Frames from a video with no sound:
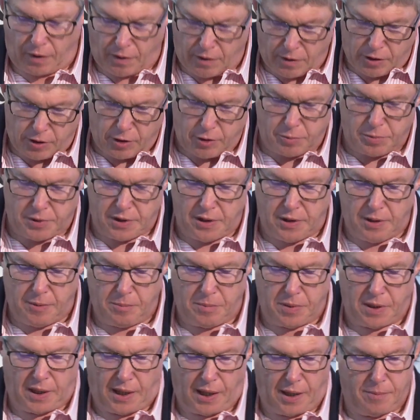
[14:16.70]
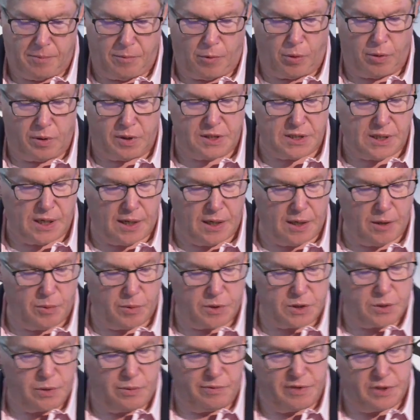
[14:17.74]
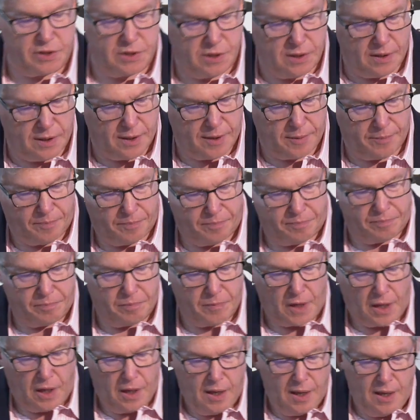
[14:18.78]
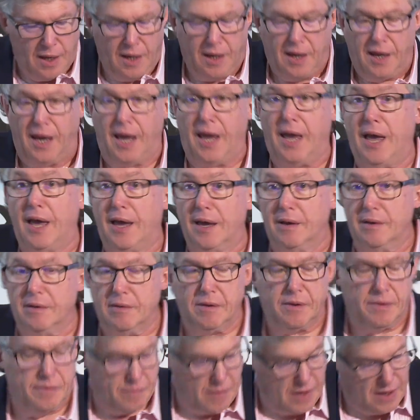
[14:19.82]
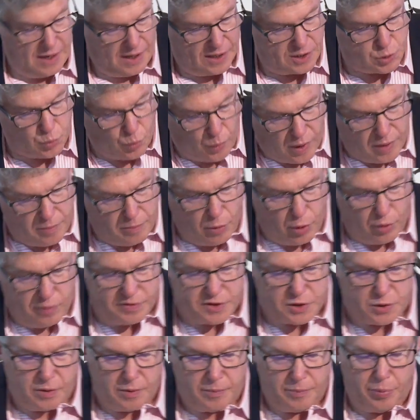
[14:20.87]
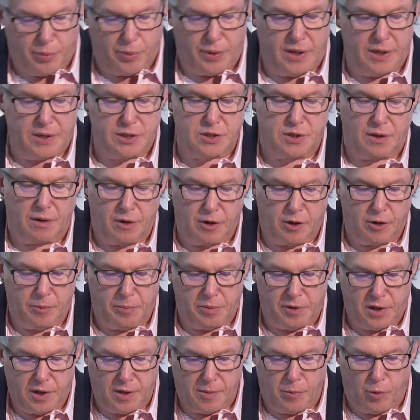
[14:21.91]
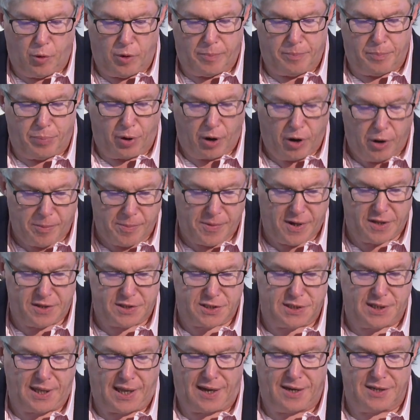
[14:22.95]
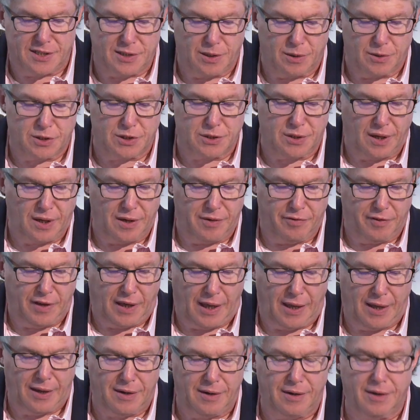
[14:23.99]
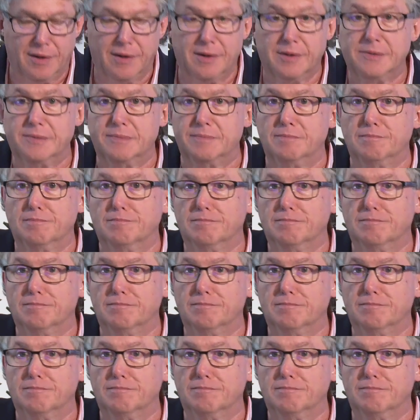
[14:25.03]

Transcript: arguably became more tenuous over time. And as one moves to embrace arguably a more permanent status outside of Canada,